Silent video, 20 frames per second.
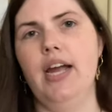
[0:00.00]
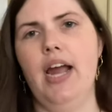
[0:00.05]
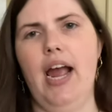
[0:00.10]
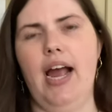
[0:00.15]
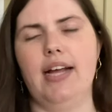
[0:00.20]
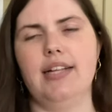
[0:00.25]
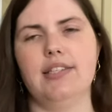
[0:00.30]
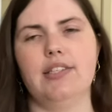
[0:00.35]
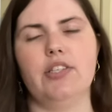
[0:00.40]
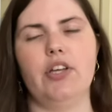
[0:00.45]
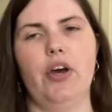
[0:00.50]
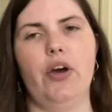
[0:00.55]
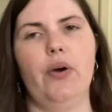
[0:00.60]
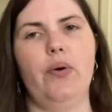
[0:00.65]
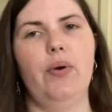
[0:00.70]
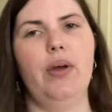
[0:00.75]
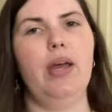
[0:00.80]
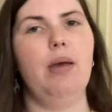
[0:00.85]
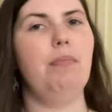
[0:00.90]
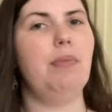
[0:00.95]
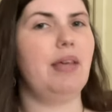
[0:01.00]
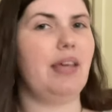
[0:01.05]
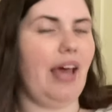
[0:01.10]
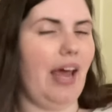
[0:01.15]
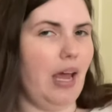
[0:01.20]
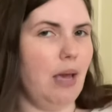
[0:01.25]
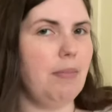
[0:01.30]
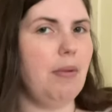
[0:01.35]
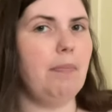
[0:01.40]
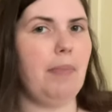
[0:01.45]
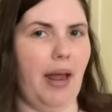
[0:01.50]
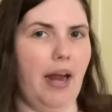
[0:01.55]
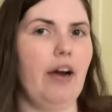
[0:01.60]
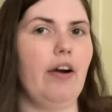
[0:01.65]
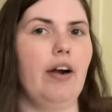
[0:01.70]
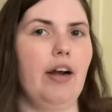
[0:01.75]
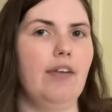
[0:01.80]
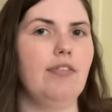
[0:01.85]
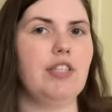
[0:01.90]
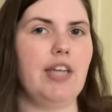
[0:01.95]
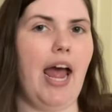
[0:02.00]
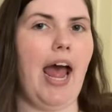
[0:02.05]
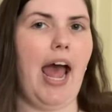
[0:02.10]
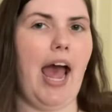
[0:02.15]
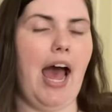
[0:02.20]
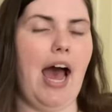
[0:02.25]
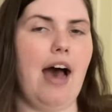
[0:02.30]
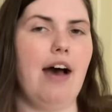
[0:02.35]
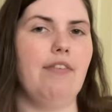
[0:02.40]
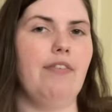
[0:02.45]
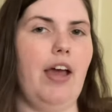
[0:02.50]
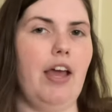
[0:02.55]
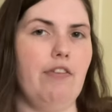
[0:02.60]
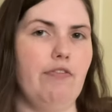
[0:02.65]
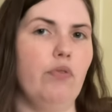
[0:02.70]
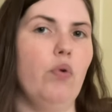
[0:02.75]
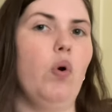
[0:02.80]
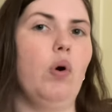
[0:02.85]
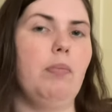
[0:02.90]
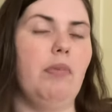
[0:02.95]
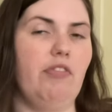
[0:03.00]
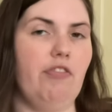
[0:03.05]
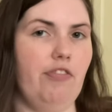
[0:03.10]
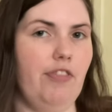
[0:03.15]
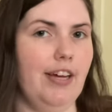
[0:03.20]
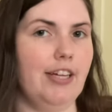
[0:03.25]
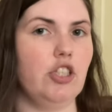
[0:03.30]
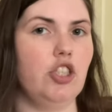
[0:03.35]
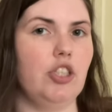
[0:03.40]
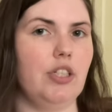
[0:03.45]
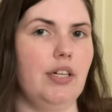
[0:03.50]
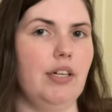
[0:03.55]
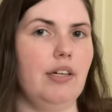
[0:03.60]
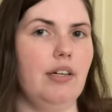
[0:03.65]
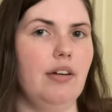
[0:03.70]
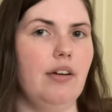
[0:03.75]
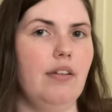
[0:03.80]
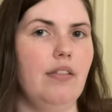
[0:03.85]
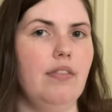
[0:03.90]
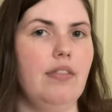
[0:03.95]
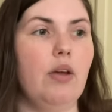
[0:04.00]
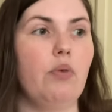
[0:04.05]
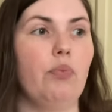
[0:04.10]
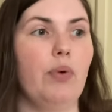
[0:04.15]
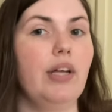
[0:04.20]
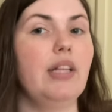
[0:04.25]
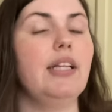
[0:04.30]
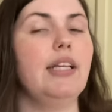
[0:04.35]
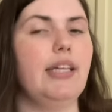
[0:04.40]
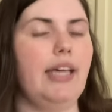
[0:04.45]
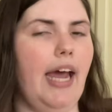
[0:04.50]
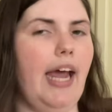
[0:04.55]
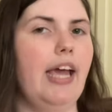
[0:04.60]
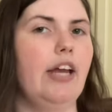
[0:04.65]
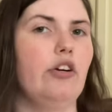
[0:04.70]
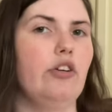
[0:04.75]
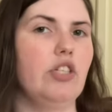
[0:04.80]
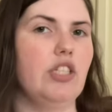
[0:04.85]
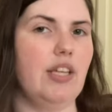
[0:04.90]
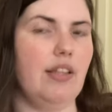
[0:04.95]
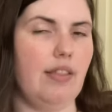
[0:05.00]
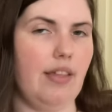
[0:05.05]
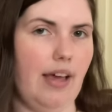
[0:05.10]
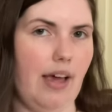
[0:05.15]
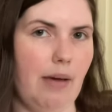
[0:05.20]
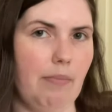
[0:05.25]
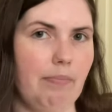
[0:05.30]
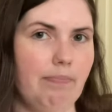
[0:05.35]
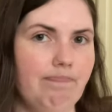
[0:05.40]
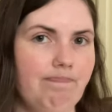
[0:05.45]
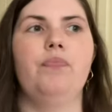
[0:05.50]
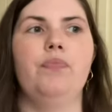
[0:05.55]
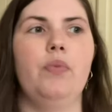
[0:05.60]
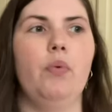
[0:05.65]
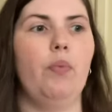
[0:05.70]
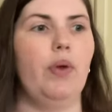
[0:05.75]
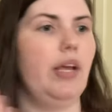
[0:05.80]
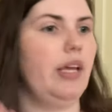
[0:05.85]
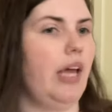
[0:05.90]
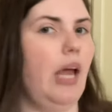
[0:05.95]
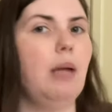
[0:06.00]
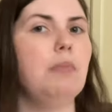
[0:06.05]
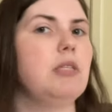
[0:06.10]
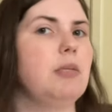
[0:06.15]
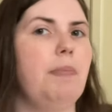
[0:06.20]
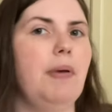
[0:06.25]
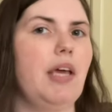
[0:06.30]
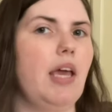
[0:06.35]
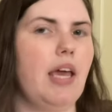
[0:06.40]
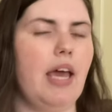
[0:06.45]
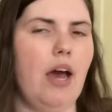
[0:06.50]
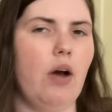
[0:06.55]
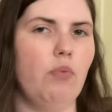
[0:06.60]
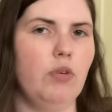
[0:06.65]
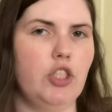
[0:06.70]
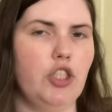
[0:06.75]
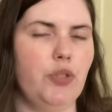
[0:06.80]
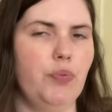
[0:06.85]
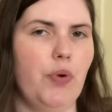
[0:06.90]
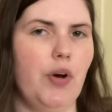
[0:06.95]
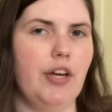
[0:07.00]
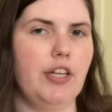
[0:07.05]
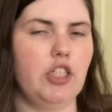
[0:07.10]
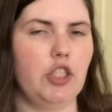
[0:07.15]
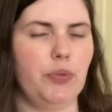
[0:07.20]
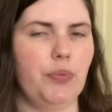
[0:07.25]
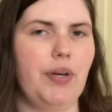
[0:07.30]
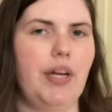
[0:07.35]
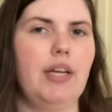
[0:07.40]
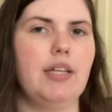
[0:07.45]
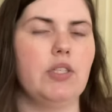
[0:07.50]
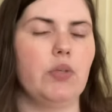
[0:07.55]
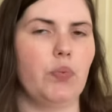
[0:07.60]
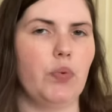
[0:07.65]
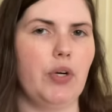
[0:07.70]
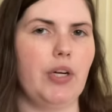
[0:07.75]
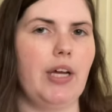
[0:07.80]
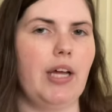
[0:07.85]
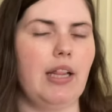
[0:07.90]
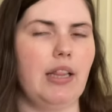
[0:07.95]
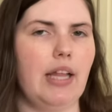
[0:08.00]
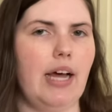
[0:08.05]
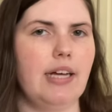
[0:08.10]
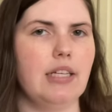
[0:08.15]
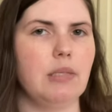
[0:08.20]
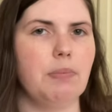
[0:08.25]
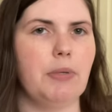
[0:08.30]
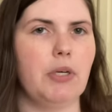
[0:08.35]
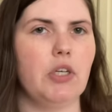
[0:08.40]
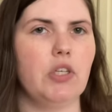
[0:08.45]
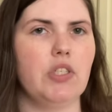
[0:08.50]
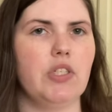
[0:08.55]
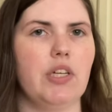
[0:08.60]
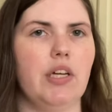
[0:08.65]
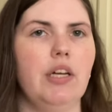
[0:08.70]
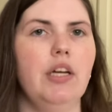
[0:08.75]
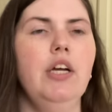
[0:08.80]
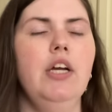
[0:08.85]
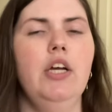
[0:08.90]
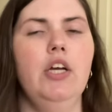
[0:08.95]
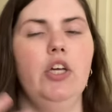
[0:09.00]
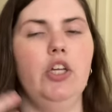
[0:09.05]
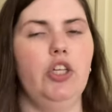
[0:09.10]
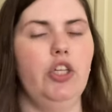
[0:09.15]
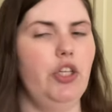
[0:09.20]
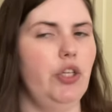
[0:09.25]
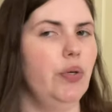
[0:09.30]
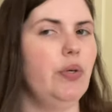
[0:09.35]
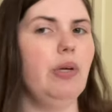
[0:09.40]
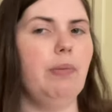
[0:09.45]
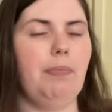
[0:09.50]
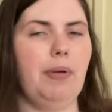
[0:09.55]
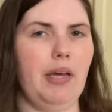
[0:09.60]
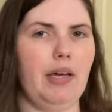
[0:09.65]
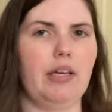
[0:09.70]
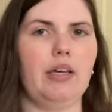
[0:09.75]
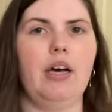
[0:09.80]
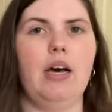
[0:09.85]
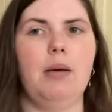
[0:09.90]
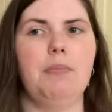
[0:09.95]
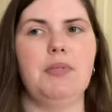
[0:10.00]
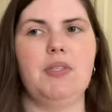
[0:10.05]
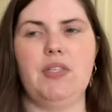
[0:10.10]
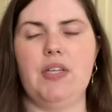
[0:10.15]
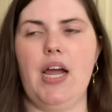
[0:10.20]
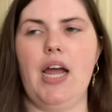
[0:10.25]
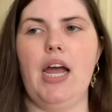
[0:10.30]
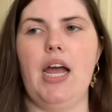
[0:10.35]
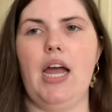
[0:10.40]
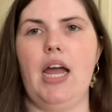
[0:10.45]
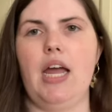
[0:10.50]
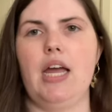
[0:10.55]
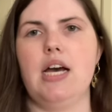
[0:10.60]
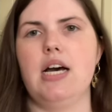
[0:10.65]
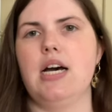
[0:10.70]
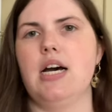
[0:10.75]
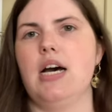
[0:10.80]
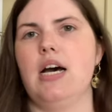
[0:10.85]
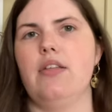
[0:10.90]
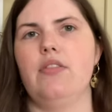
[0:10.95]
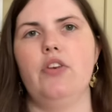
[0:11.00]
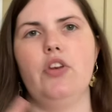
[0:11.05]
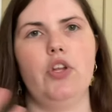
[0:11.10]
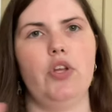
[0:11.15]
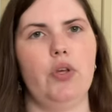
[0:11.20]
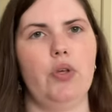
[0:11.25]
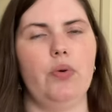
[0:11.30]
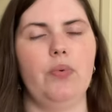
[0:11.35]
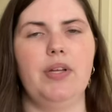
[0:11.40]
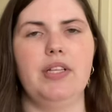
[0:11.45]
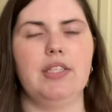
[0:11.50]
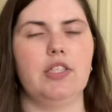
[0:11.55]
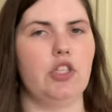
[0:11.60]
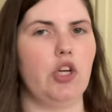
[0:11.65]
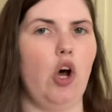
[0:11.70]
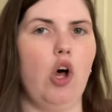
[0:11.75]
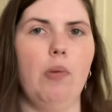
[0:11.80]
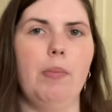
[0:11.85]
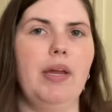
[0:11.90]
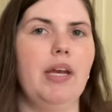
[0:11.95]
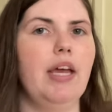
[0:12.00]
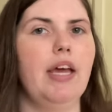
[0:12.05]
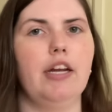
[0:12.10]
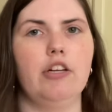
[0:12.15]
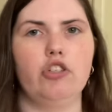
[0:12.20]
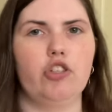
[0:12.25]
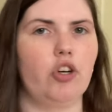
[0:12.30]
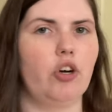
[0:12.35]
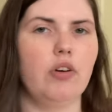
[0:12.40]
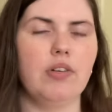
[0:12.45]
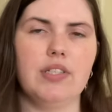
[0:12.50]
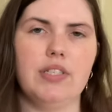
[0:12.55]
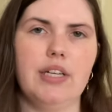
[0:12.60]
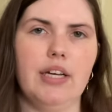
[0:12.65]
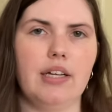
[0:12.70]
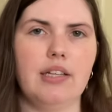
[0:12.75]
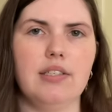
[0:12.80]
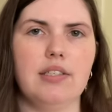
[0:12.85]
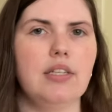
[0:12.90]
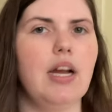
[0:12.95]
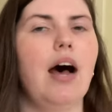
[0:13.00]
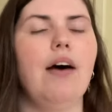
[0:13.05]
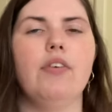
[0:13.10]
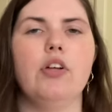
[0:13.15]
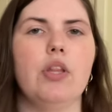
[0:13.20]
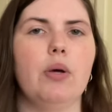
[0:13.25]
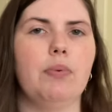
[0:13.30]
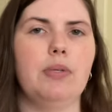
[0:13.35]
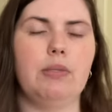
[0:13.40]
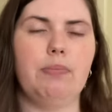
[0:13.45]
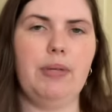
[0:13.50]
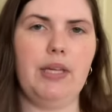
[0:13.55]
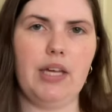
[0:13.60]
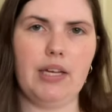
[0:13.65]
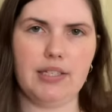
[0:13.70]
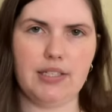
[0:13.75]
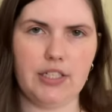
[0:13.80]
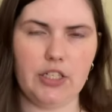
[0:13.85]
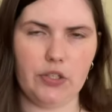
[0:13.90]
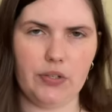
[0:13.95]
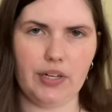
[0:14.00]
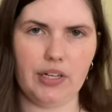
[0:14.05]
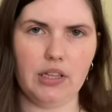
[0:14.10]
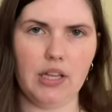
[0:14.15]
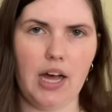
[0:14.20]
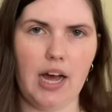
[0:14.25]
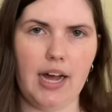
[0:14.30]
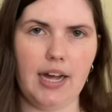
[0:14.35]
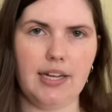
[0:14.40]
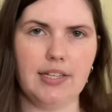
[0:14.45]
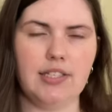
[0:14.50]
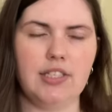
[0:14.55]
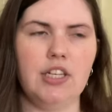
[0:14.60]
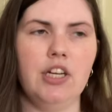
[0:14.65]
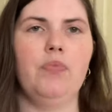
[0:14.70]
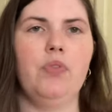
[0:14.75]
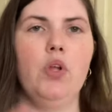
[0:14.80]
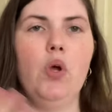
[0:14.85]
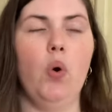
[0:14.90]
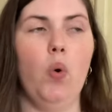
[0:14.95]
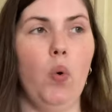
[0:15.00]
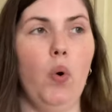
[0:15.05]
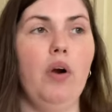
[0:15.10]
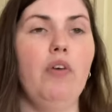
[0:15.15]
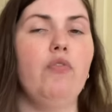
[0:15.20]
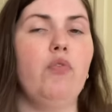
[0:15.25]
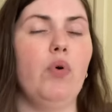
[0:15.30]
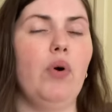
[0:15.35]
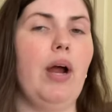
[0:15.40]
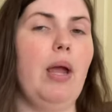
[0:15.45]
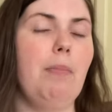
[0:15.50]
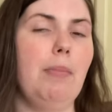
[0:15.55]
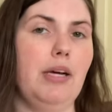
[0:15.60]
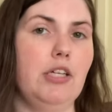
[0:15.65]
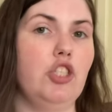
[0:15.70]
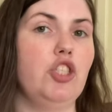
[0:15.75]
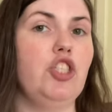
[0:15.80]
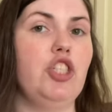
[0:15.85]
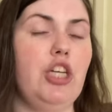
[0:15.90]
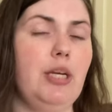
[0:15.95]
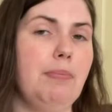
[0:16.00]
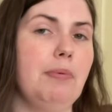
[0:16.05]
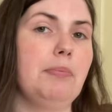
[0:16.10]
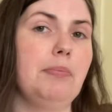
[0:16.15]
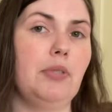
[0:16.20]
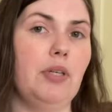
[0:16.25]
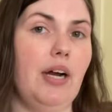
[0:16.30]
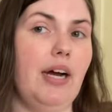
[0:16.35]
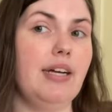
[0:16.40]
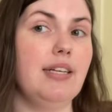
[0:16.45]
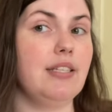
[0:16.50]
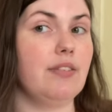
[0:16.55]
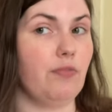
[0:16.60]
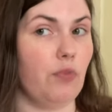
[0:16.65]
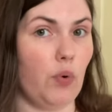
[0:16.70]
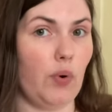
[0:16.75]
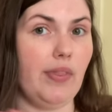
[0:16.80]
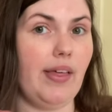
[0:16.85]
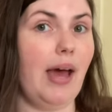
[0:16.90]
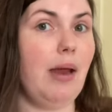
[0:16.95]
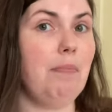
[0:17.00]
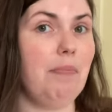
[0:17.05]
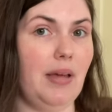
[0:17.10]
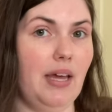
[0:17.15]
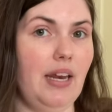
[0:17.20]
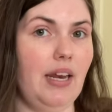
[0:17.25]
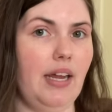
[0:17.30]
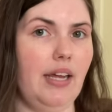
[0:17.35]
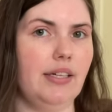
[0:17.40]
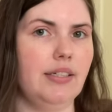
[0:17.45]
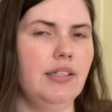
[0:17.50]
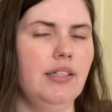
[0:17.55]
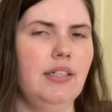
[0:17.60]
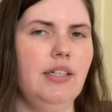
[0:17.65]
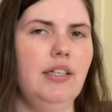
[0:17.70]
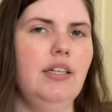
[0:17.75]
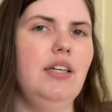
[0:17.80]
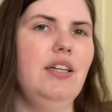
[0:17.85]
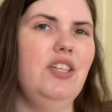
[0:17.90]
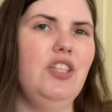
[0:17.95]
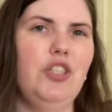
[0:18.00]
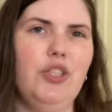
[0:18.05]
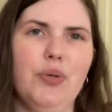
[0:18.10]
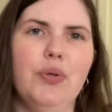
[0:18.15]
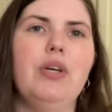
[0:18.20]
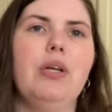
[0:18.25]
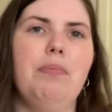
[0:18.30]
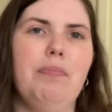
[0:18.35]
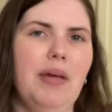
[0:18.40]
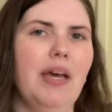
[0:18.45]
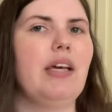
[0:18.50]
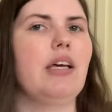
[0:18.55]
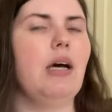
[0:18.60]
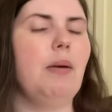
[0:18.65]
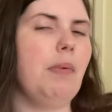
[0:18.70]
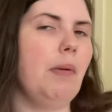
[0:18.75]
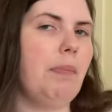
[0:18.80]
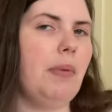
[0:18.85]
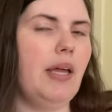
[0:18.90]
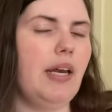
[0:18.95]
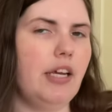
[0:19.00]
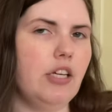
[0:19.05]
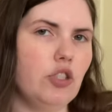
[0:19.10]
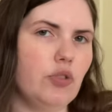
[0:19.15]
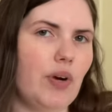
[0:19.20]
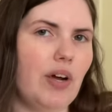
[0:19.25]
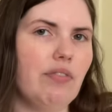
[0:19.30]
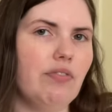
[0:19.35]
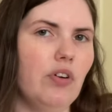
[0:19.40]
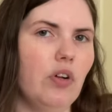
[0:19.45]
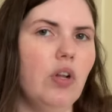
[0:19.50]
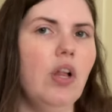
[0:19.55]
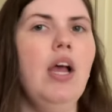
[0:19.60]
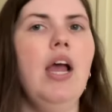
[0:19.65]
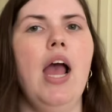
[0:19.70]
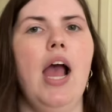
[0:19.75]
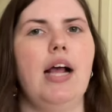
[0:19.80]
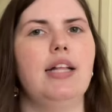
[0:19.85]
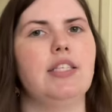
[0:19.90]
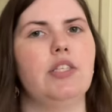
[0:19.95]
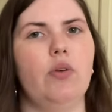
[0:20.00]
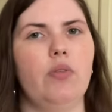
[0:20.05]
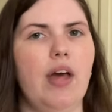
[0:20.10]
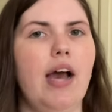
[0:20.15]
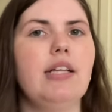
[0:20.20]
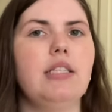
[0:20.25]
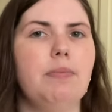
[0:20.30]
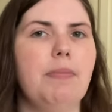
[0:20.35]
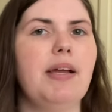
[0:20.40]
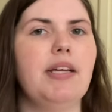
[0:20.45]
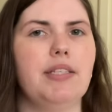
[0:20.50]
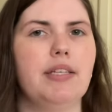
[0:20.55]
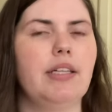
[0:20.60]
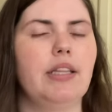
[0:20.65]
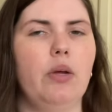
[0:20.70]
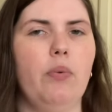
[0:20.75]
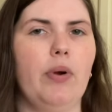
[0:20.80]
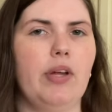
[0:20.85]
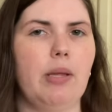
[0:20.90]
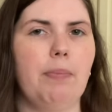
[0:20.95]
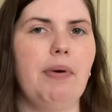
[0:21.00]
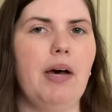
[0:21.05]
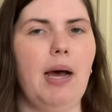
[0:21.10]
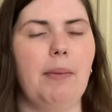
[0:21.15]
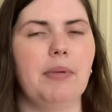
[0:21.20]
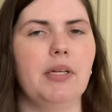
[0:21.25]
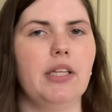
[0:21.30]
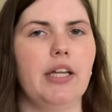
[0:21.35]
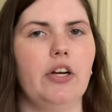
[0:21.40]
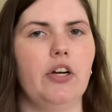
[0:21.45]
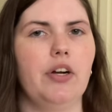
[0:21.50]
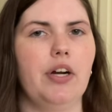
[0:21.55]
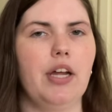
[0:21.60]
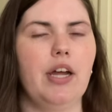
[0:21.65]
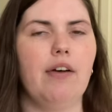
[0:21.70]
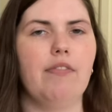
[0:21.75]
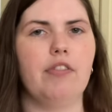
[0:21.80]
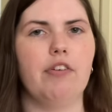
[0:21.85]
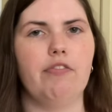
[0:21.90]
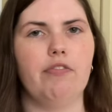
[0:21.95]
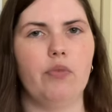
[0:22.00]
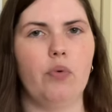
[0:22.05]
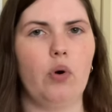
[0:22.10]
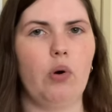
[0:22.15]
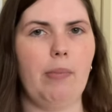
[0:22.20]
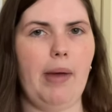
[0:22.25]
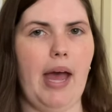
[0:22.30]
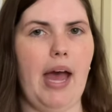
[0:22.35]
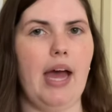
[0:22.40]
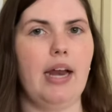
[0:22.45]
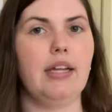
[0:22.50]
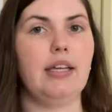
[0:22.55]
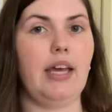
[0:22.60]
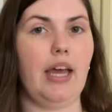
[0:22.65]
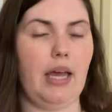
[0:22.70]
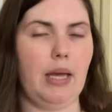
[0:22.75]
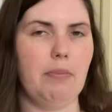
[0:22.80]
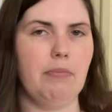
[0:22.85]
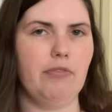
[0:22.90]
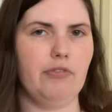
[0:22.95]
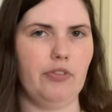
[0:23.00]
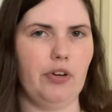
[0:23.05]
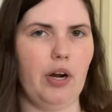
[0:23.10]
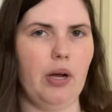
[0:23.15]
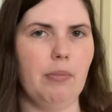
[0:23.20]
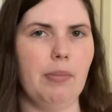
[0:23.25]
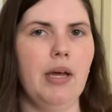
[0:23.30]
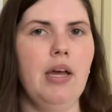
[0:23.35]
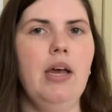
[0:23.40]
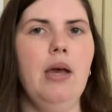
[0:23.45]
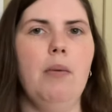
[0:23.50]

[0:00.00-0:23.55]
And so it became imperative to have a form of fiction that really catered to them. When it came to picking out what you wanted to read as a working class person, you could pick up, say, the new installment in a Charles Dickens novel that was being serialized, or for a much cheaper price, for that penny, you could pick up a penny dreadful. And so that's basically where the popularity of the format came from.